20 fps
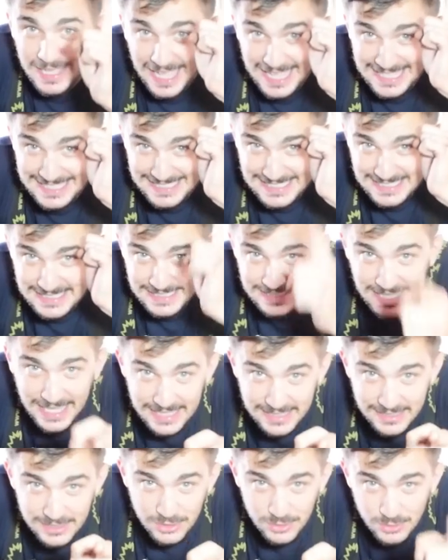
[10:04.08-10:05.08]
and
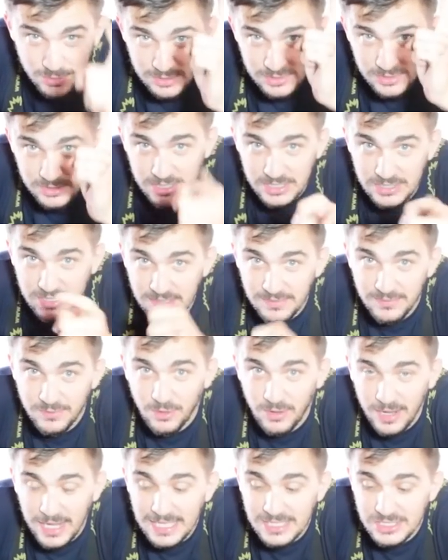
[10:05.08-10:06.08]
stay tuned to the
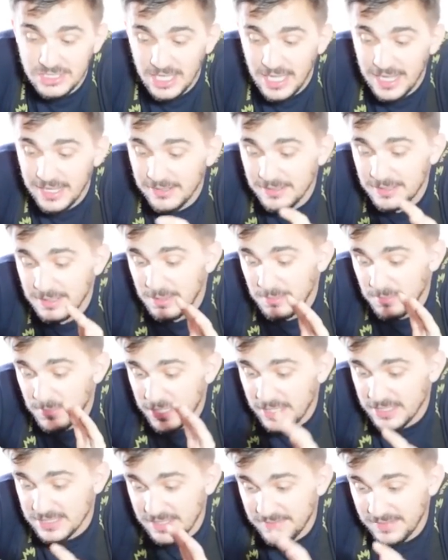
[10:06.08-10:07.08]
D4A channel
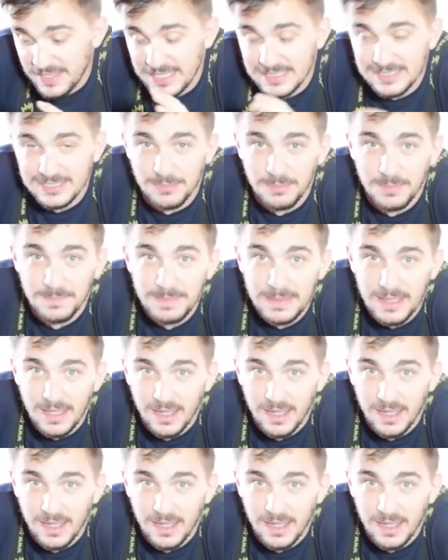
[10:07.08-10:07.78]
because I've got some